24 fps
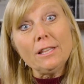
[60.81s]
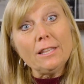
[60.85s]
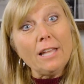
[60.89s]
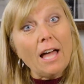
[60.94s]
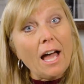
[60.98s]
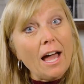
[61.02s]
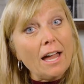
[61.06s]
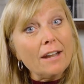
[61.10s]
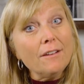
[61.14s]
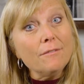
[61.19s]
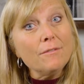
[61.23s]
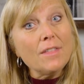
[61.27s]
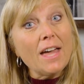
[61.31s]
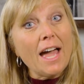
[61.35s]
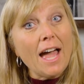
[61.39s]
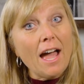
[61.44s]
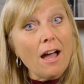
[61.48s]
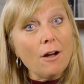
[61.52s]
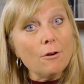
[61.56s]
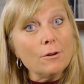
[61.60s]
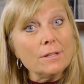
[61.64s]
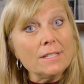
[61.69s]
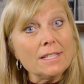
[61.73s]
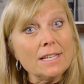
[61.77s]
a lot of the
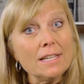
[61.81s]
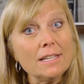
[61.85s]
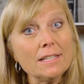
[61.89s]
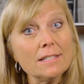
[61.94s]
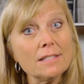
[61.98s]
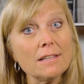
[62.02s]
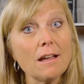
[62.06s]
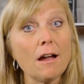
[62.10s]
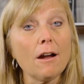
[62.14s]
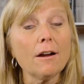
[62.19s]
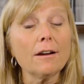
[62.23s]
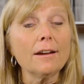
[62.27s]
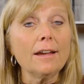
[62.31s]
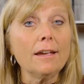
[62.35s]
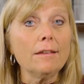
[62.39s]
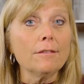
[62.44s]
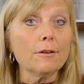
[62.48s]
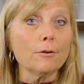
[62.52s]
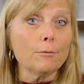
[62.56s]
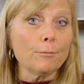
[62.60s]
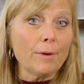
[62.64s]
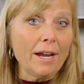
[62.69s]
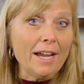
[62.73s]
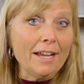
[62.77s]
houses are
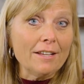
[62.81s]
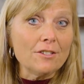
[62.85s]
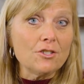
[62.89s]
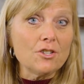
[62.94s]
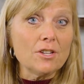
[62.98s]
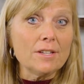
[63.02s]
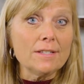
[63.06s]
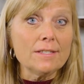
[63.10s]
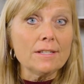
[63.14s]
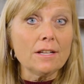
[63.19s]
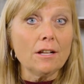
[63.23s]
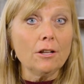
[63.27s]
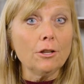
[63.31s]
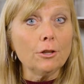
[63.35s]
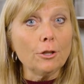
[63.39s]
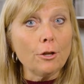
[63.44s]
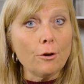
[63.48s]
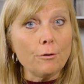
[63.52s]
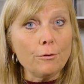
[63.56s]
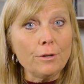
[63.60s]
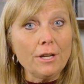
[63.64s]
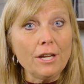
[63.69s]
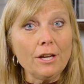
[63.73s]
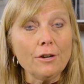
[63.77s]
either ranches,
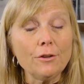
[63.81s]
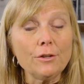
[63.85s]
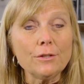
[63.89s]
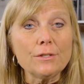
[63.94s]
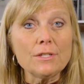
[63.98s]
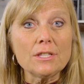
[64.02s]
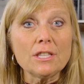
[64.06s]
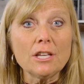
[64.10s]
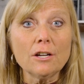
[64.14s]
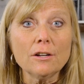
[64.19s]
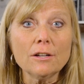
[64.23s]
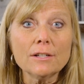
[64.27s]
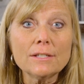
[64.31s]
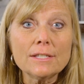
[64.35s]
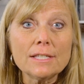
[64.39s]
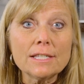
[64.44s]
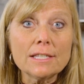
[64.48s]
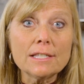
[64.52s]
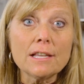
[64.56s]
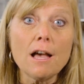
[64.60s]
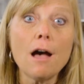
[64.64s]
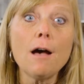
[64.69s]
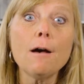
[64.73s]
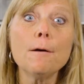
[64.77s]
colonials. There's
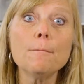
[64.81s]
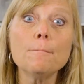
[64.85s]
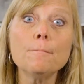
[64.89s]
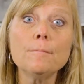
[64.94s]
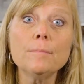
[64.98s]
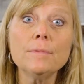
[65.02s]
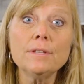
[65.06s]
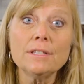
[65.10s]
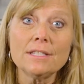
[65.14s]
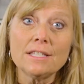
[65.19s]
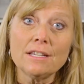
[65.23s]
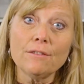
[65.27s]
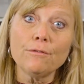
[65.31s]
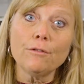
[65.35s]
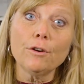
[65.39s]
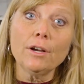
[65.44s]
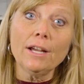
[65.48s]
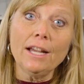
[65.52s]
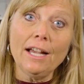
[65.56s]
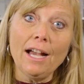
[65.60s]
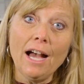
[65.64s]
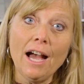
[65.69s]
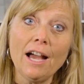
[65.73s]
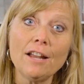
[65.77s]
some
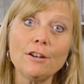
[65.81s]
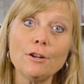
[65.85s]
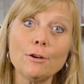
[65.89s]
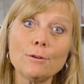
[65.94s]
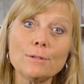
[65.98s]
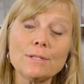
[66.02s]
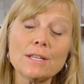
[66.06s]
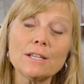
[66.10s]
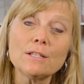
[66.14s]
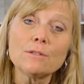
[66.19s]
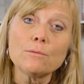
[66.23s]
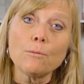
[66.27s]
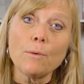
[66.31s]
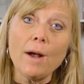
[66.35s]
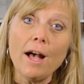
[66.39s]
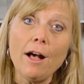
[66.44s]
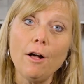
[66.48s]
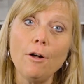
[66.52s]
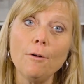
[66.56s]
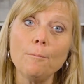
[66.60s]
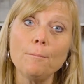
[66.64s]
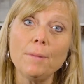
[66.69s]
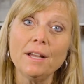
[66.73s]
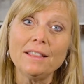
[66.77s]
different condos as
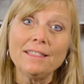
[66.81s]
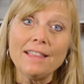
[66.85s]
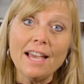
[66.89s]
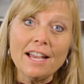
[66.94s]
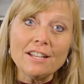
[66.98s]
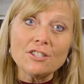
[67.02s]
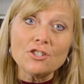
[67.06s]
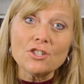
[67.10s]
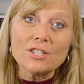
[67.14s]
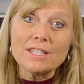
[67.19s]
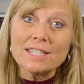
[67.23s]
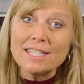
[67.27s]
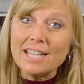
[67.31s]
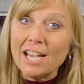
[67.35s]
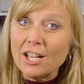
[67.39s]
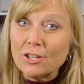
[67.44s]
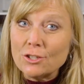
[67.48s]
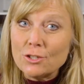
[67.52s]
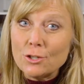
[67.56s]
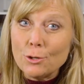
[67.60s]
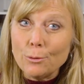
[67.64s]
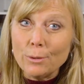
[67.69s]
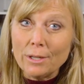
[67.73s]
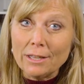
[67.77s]
well, but that just
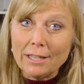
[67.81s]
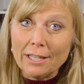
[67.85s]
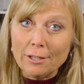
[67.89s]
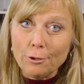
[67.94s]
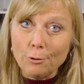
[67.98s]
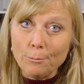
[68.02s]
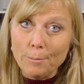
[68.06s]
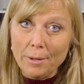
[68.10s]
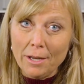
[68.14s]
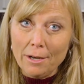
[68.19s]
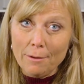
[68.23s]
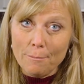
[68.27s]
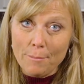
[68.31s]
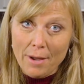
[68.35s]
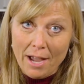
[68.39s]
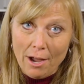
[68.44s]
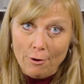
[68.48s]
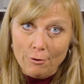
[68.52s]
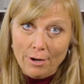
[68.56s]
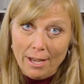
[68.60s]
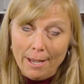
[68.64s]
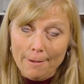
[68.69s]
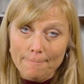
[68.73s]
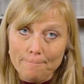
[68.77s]
tells you a little bit
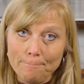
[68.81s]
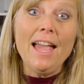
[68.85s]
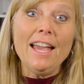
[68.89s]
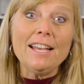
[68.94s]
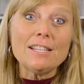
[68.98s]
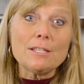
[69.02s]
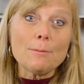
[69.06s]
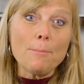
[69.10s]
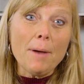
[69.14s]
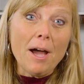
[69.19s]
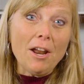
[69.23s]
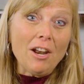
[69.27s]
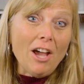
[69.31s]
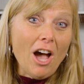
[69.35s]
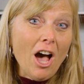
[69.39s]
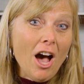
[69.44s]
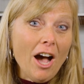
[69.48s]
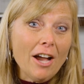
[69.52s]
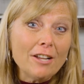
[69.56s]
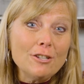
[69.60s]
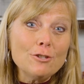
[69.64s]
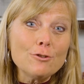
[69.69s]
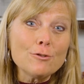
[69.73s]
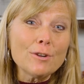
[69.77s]
about it. It's about
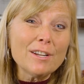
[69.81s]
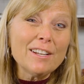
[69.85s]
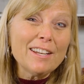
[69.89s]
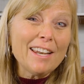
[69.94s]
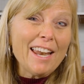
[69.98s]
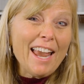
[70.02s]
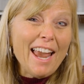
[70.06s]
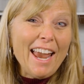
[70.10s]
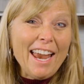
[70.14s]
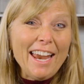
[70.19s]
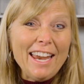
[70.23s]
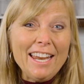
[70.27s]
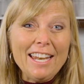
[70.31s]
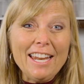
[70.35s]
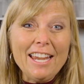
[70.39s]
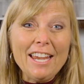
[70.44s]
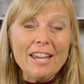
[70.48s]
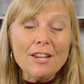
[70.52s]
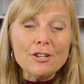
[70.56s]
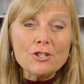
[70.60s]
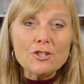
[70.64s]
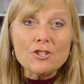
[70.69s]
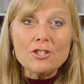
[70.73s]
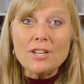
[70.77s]

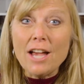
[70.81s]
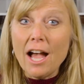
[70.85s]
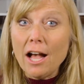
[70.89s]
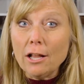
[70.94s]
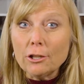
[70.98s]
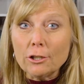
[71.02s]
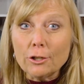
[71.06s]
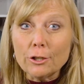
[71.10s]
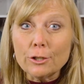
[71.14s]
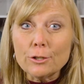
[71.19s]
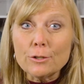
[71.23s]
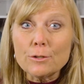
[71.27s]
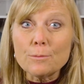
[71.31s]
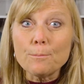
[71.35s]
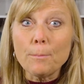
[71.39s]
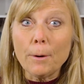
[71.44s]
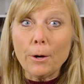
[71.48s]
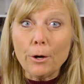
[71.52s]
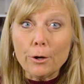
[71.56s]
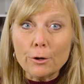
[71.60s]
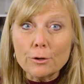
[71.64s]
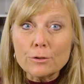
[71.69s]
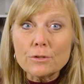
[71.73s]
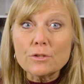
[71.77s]
$180-ish
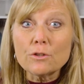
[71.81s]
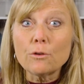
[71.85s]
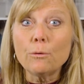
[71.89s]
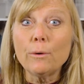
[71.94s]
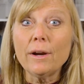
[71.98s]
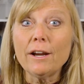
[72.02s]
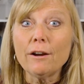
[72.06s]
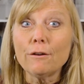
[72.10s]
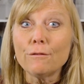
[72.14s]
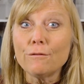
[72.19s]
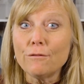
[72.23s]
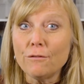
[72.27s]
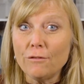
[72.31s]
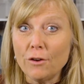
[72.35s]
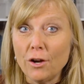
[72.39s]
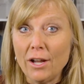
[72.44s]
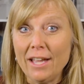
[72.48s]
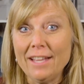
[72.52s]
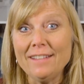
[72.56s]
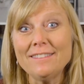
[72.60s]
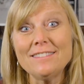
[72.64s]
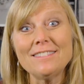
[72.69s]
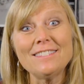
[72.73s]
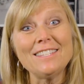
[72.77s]
per square
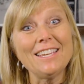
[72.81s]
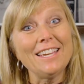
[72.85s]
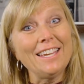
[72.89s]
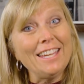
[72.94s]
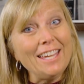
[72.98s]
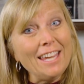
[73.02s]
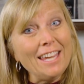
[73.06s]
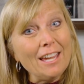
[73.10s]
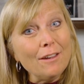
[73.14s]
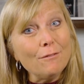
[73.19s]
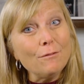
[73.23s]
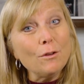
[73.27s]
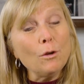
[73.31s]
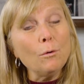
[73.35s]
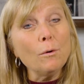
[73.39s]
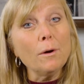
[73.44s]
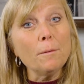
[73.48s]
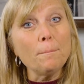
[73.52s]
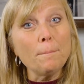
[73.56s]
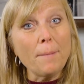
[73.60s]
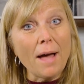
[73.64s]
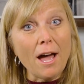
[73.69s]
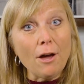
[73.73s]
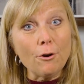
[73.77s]
foot to give you
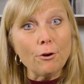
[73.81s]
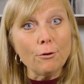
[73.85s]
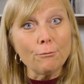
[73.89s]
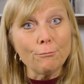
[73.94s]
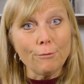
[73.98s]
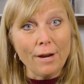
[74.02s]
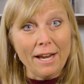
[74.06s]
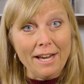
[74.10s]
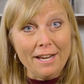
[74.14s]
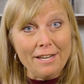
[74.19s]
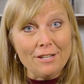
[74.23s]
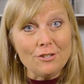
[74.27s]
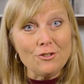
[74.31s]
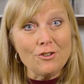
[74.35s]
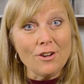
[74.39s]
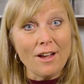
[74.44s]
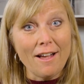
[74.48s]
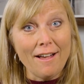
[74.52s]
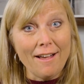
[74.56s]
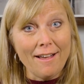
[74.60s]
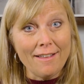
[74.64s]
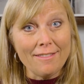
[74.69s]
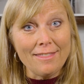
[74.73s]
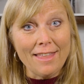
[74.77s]
about a range
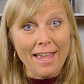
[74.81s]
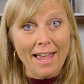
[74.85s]
on